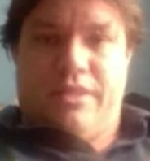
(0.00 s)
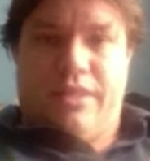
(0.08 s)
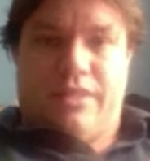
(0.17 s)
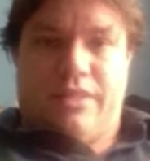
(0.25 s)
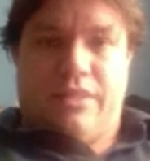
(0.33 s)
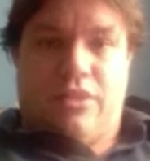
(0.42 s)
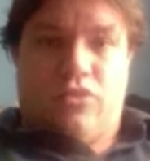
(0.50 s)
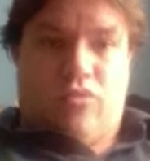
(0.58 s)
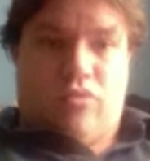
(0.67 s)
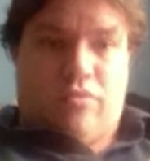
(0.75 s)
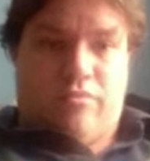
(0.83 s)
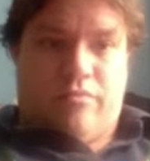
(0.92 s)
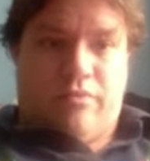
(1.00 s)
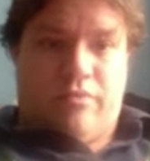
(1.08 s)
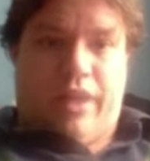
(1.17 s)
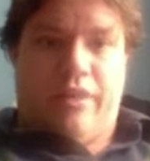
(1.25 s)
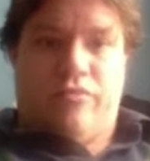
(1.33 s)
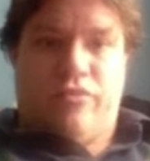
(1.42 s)
6 is the total.
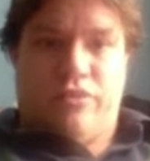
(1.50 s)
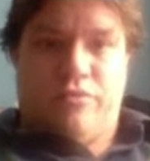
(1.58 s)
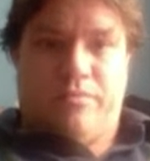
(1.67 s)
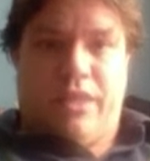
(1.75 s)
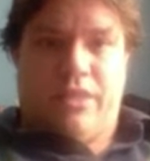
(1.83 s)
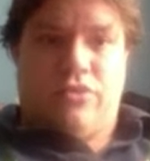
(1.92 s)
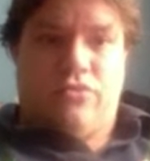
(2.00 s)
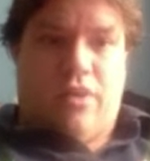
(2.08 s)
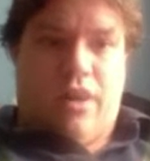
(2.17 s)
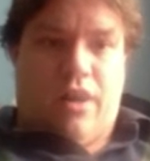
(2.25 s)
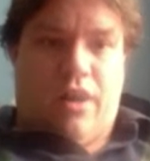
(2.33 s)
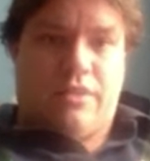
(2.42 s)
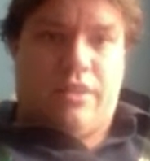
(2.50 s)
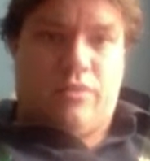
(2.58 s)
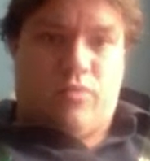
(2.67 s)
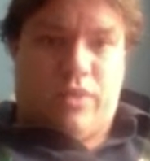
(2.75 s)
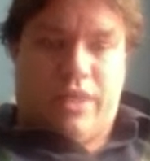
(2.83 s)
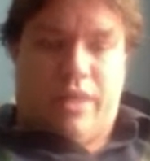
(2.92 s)
Okay, 3 spades, 2 hearts,
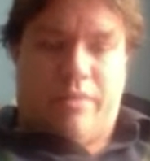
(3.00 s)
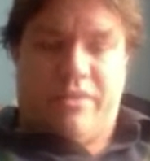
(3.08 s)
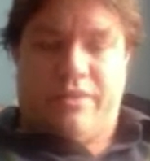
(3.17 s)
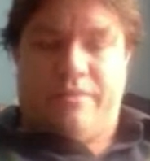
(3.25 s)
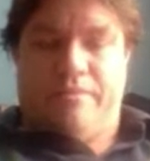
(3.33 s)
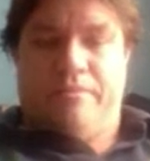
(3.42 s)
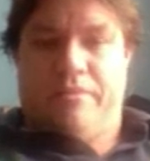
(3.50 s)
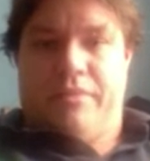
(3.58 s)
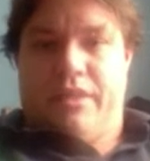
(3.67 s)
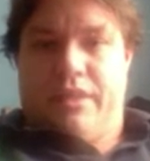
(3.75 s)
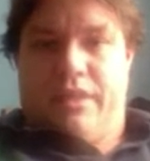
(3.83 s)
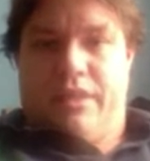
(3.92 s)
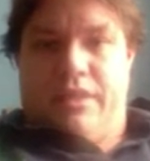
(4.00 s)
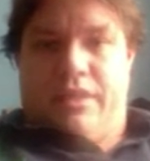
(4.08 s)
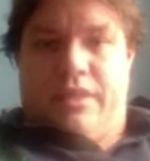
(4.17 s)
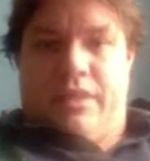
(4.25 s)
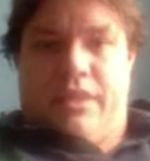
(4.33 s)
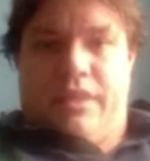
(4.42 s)
and 1 diamond.
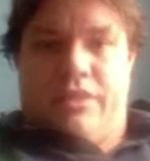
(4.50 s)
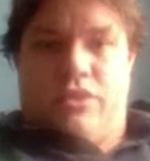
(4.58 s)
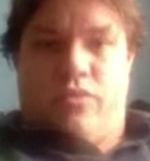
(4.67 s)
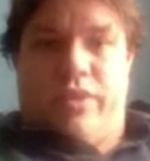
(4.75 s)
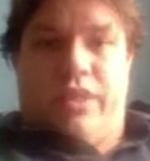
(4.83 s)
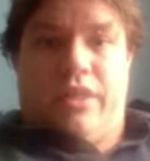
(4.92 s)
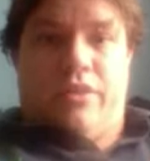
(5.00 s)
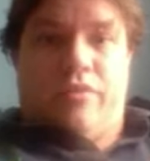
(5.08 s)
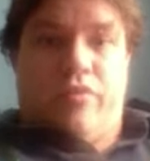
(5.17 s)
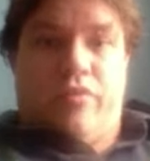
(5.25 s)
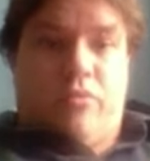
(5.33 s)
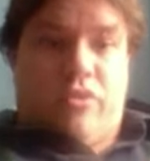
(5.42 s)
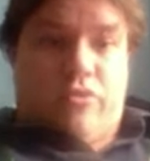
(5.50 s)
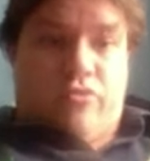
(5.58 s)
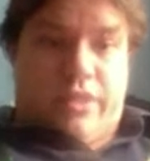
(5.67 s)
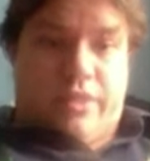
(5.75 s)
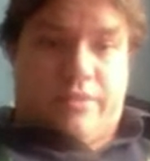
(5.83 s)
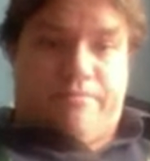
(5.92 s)
And so we need 3 more
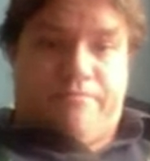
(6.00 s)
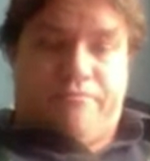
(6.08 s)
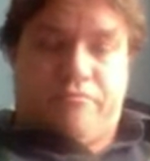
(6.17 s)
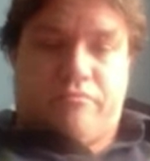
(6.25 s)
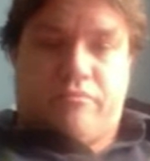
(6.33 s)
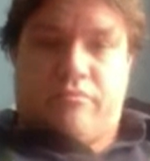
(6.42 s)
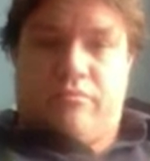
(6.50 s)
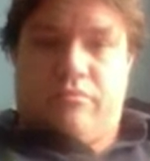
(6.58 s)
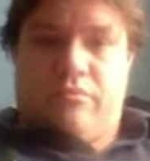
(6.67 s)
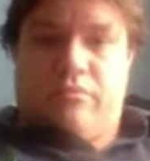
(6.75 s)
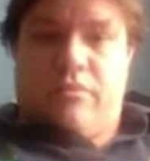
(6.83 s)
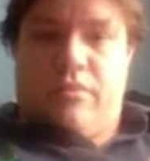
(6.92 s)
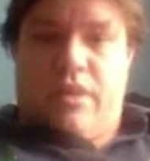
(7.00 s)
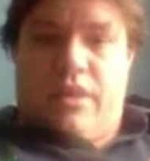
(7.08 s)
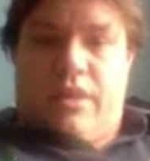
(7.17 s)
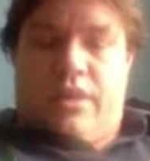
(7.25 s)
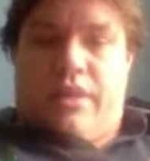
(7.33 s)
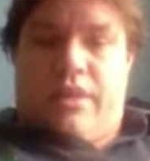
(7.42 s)
tricks.
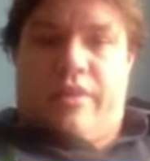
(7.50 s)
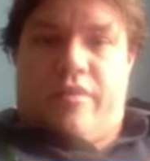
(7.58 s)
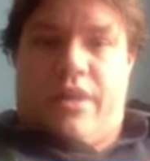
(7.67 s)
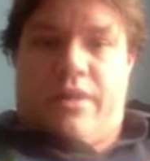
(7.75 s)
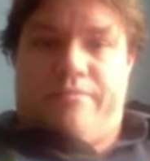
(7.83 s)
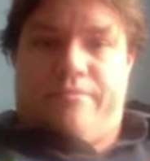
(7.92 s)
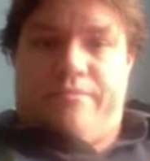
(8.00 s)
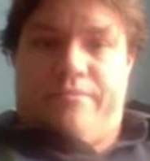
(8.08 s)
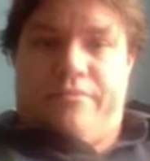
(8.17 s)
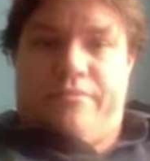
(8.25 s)
And there are